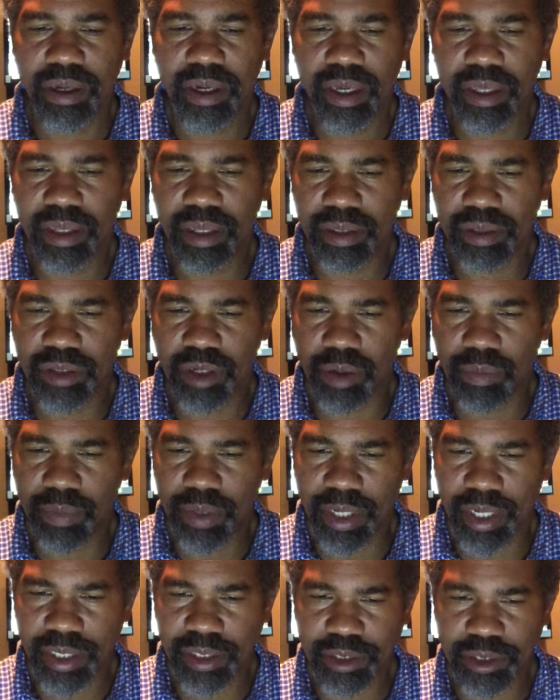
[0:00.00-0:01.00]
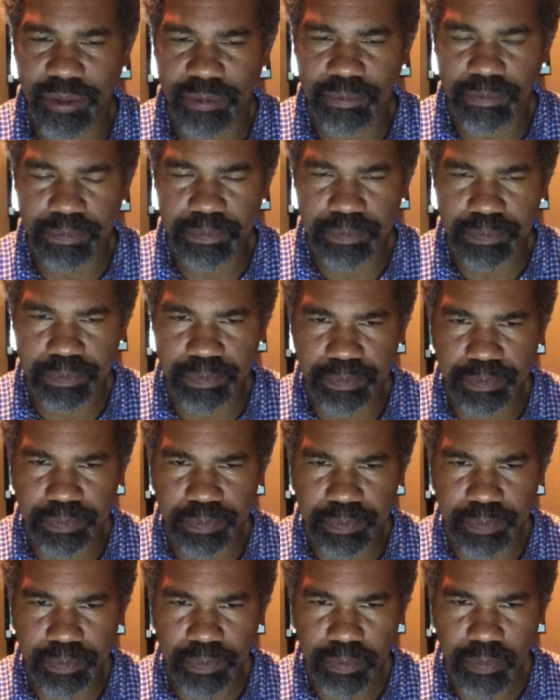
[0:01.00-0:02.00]
And then termination.
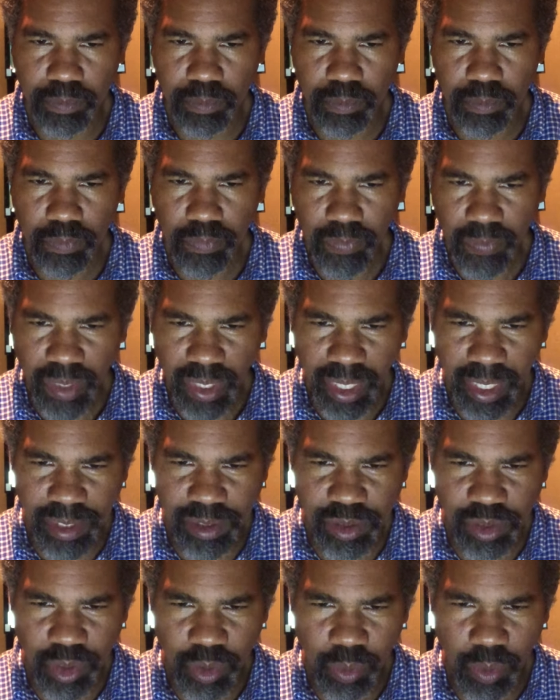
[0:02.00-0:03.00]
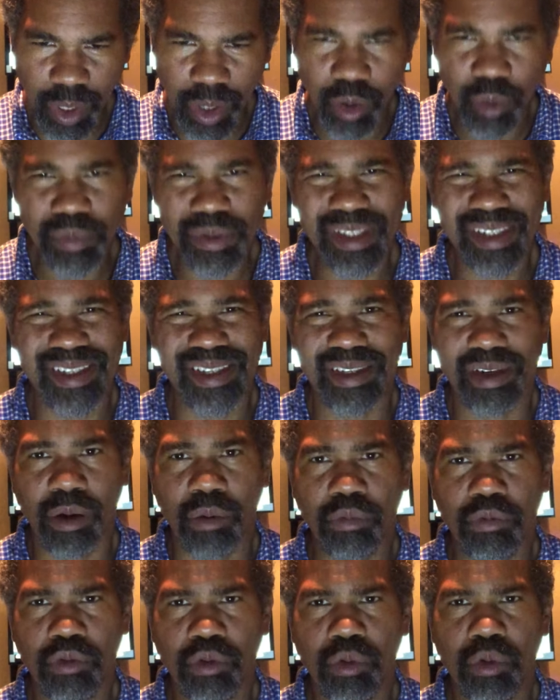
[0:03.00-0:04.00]
And so I hope this is
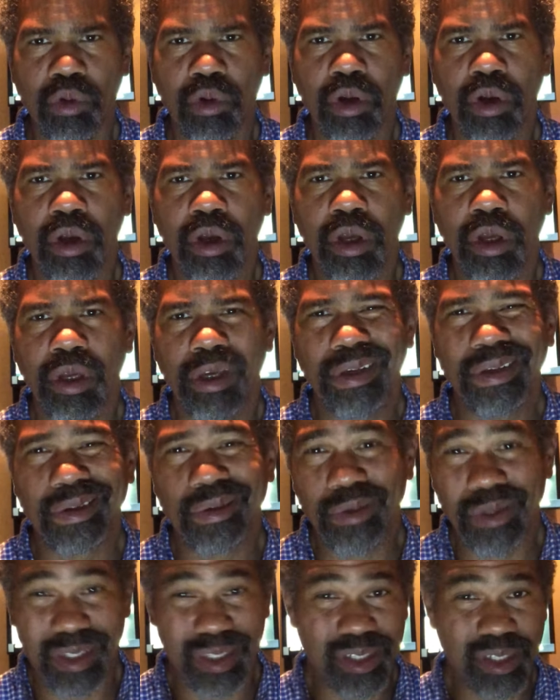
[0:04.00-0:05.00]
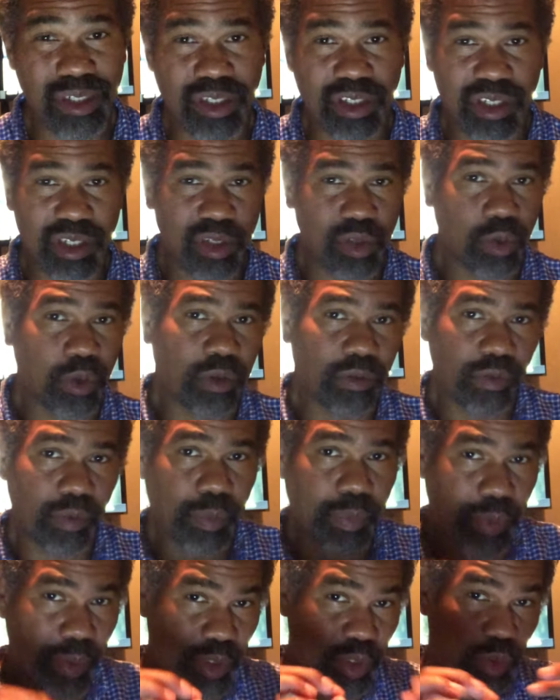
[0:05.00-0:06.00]
helpful. This is just sort of a
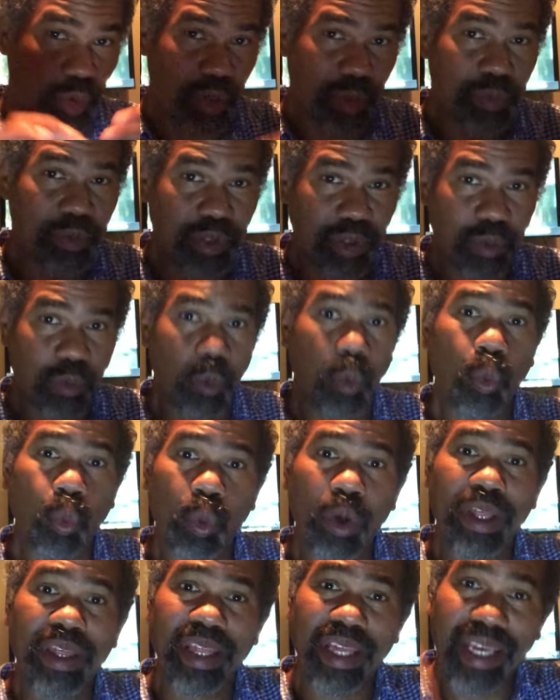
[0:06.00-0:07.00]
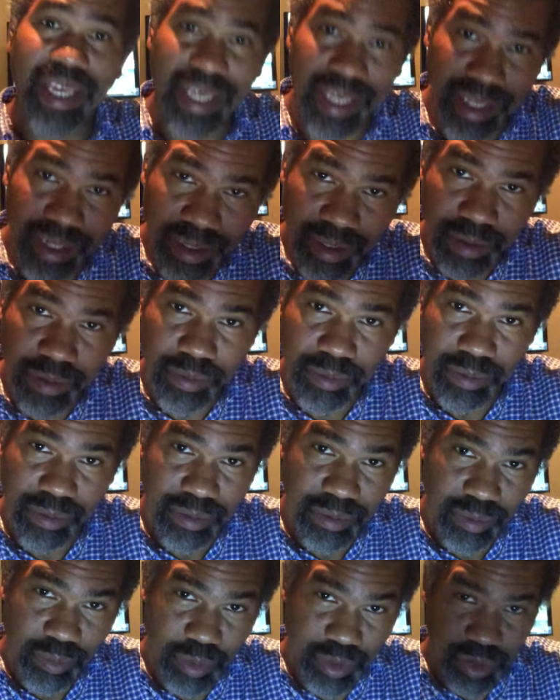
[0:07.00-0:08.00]
prescription within
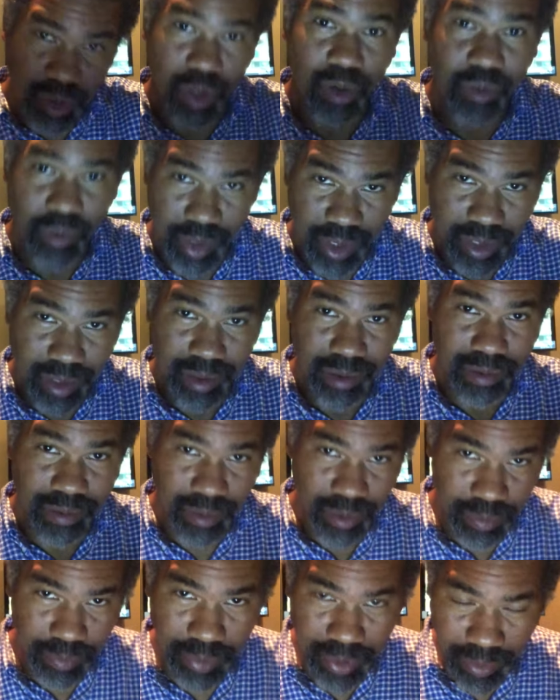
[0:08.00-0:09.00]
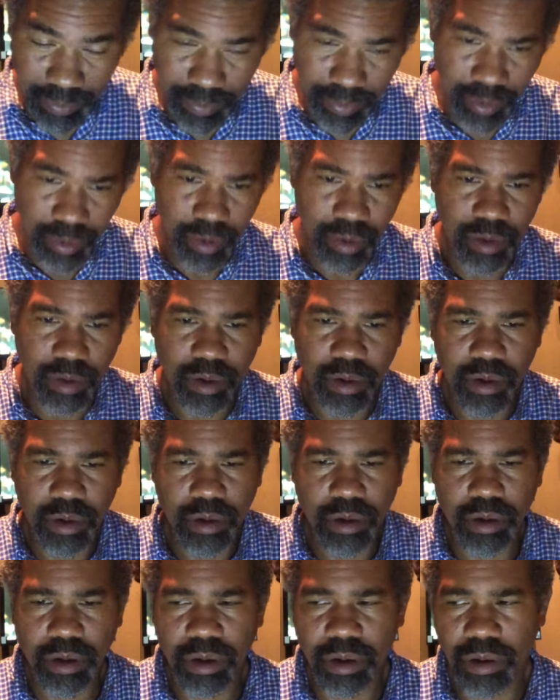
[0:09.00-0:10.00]
what's already on paper
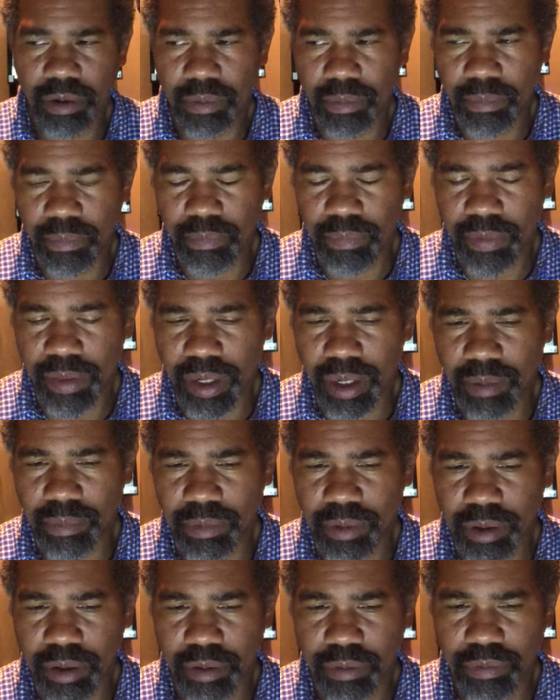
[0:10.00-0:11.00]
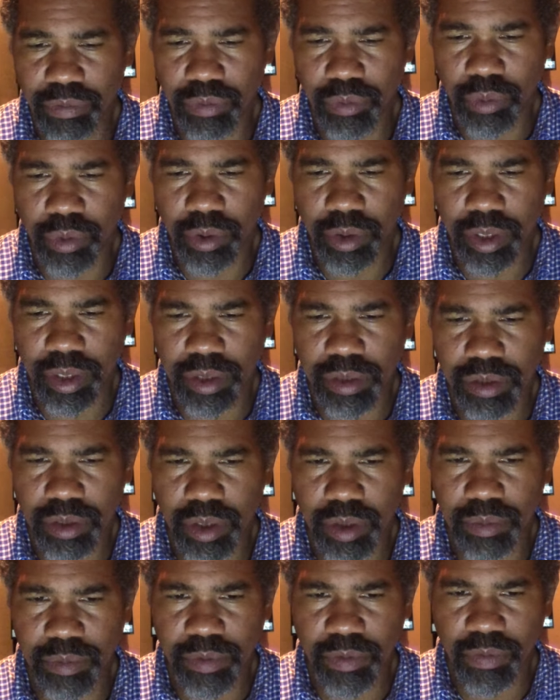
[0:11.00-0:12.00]
that I'm looking for in
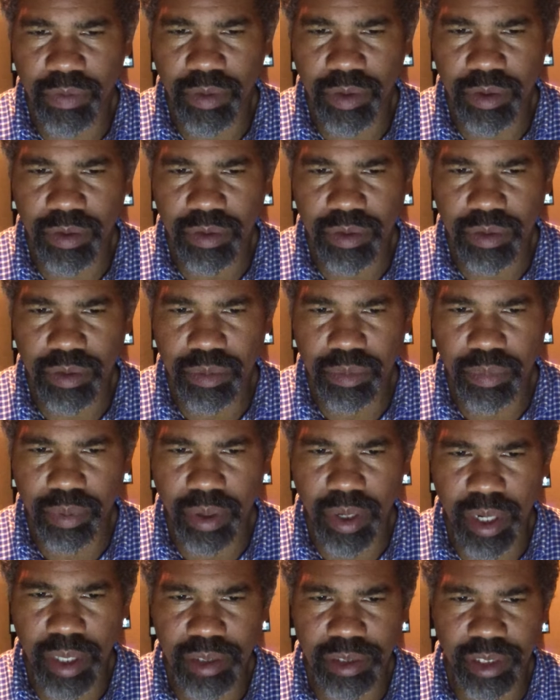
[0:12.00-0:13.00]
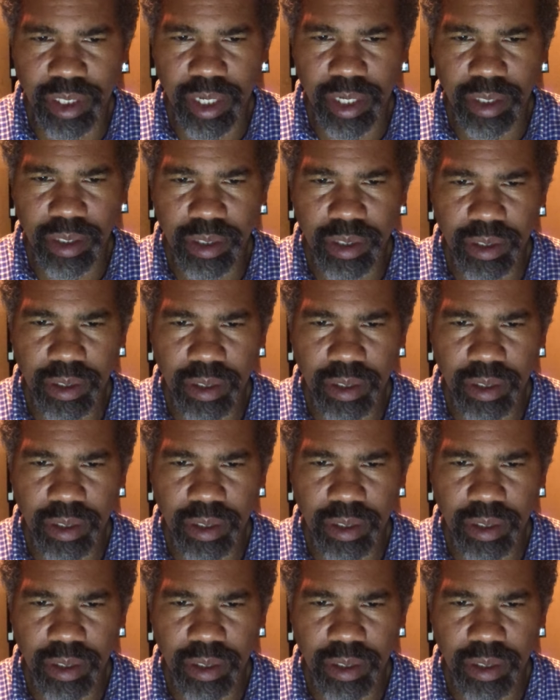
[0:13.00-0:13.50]
terms of this project.